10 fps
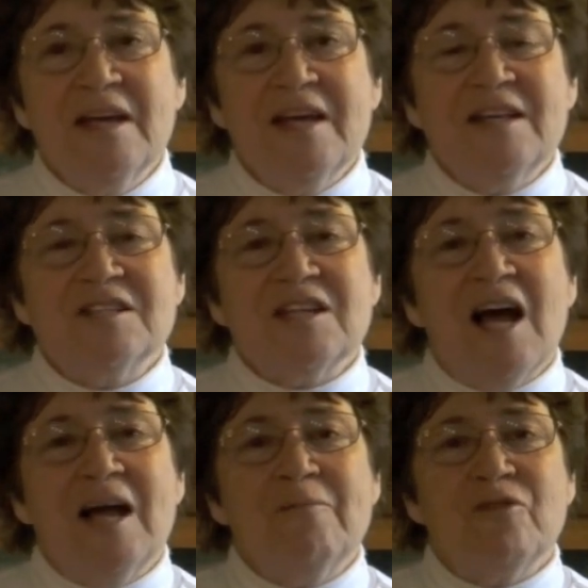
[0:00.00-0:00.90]
It is
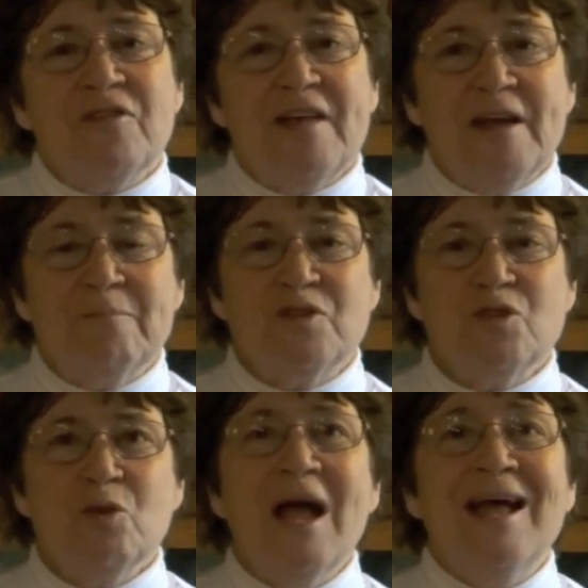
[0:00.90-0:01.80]
time for them
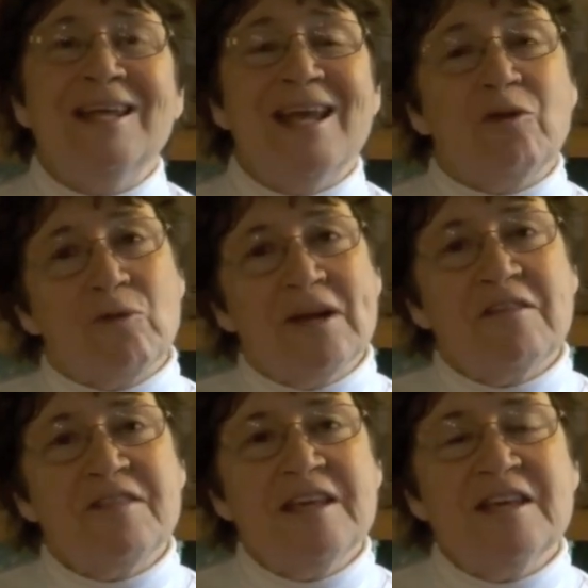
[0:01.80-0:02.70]
to get rid
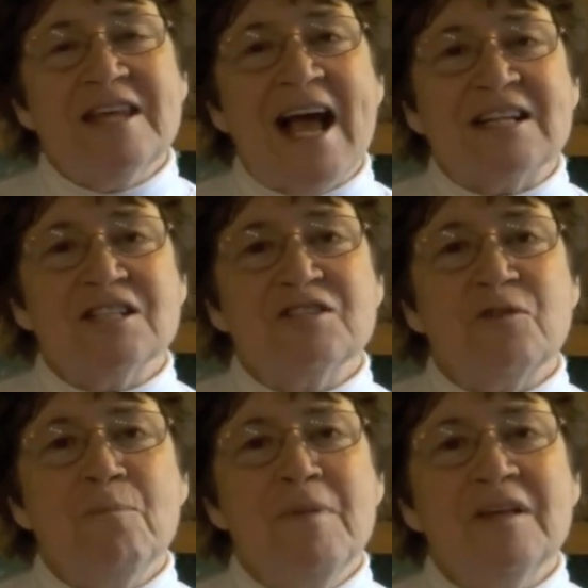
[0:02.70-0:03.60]
of the taxes
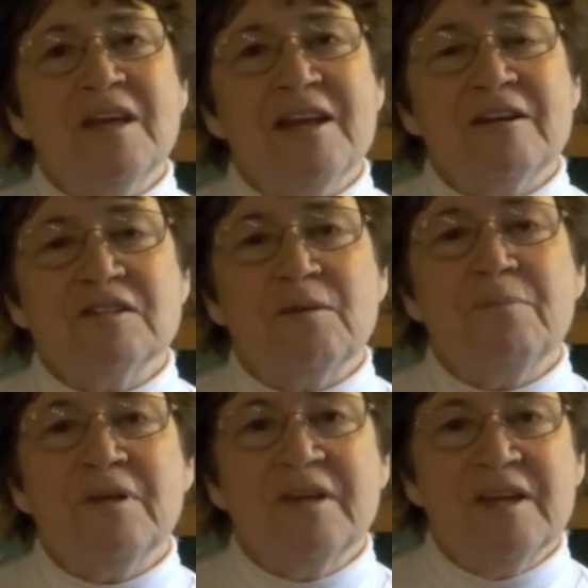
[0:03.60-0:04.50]
for millionaires
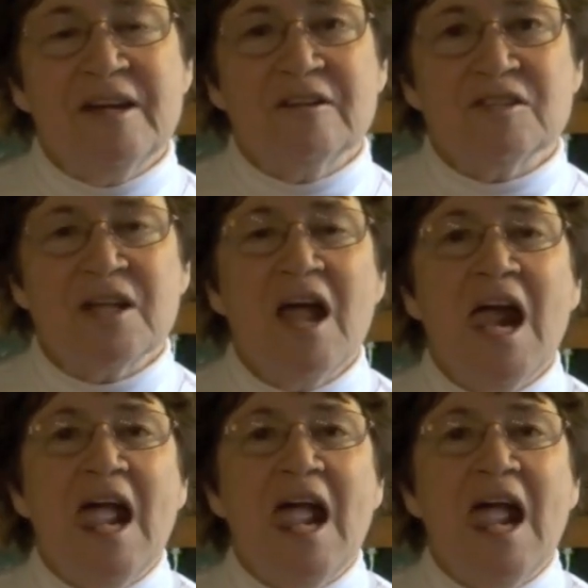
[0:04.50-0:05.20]
and billionaires